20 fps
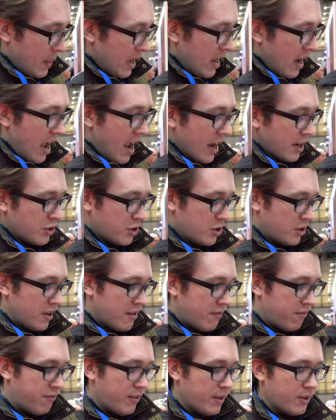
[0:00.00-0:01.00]
It
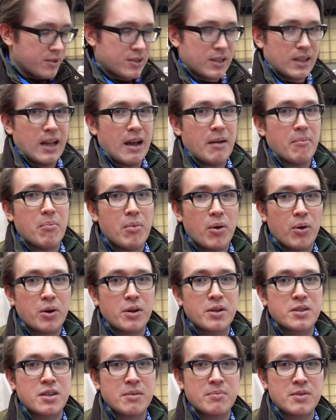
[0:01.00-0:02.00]
actually feels a lot
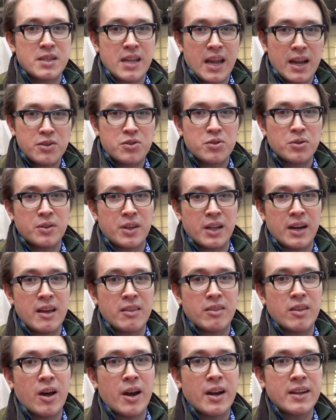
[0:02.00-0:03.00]
more substantial than I
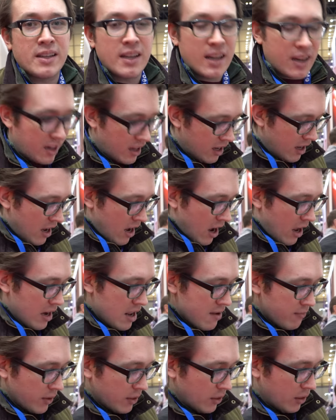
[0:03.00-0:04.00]
thought it did.
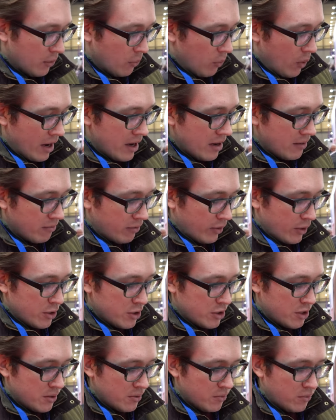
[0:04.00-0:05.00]
And even the white
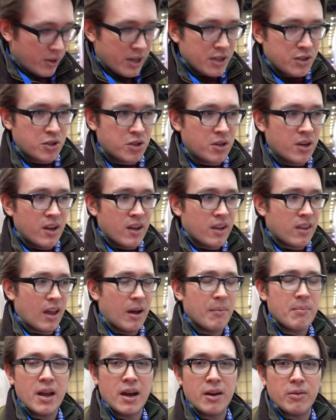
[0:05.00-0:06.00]
version, which
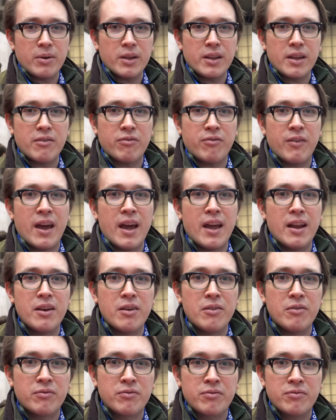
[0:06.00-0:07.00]
I'm not really a fan
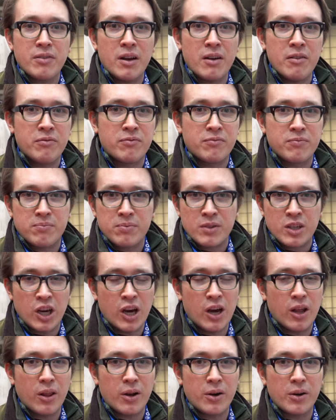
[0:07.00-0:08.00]
of, of
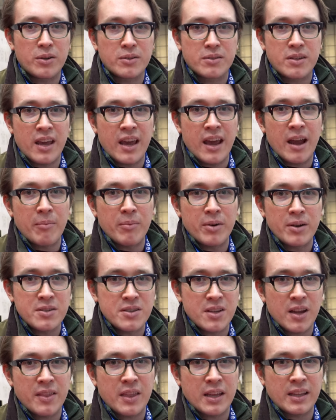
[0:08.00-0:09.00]
colored
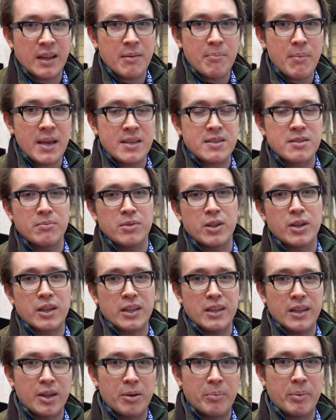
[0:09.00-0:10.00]
cameras, I think it makes them look
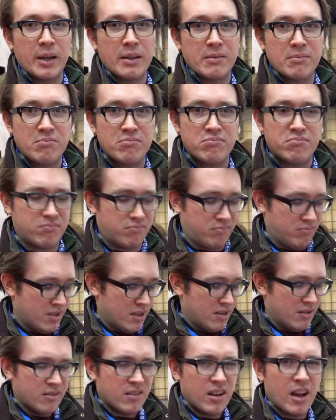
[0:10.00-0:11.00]
a little bit,
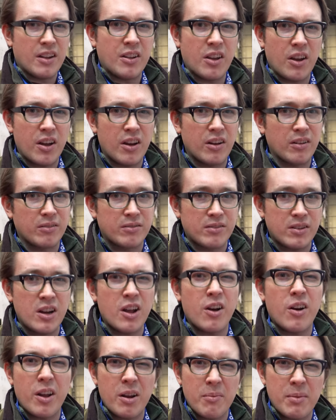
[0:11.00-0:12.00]
I don't know, you
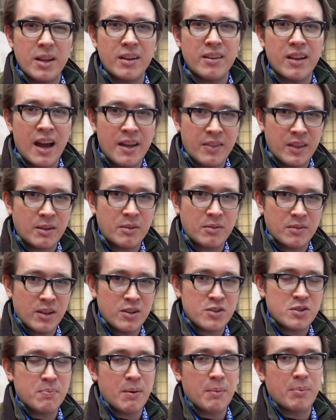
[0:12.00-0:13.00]
know what I mean. I think
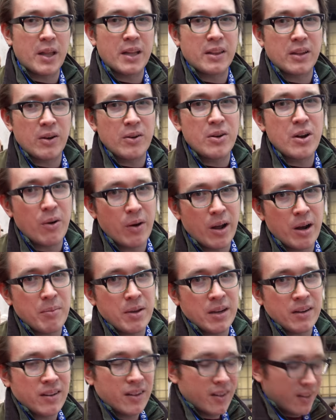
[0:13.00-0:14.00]
there's people out there who know what I
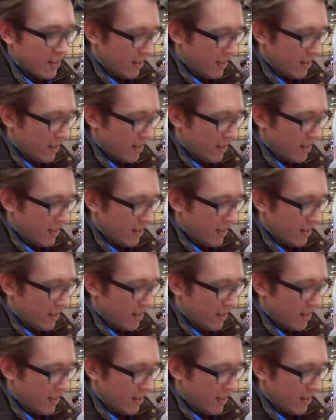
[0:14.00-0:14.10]
mean.